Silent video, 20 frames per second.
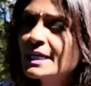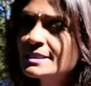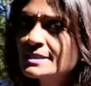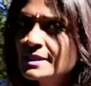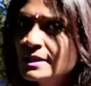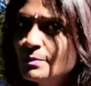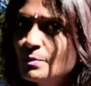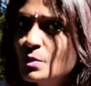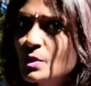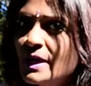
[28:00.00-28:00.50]

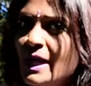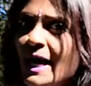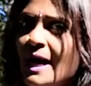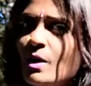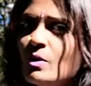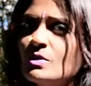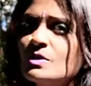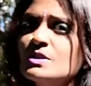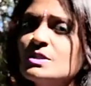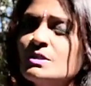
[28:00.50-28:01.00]
still put
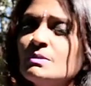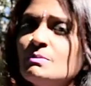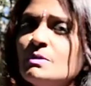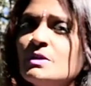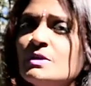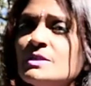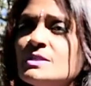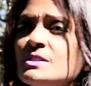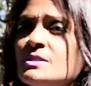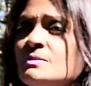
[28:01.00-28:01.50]
out,
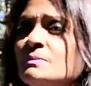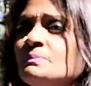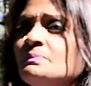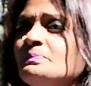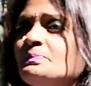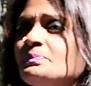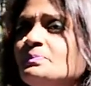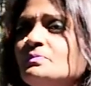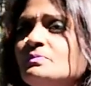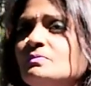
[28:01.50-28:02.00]
because
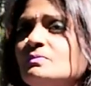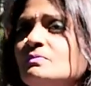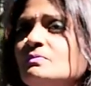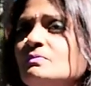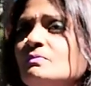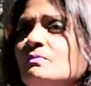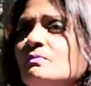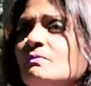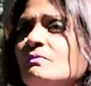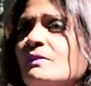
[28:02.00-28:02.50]

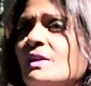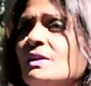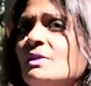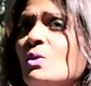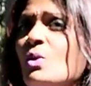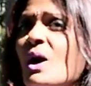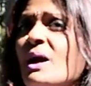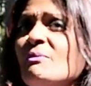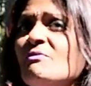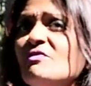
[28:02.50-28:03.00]

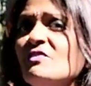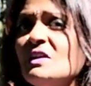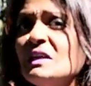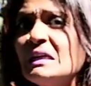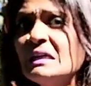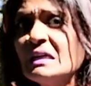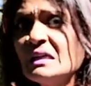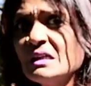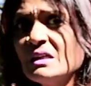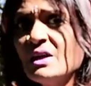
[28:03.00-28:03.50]
though I'm
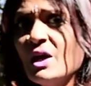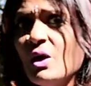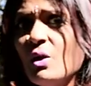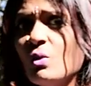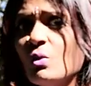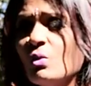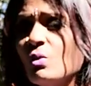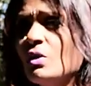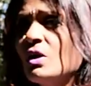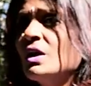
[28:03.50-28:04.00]
feeling
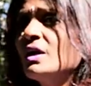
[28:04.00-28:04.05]
low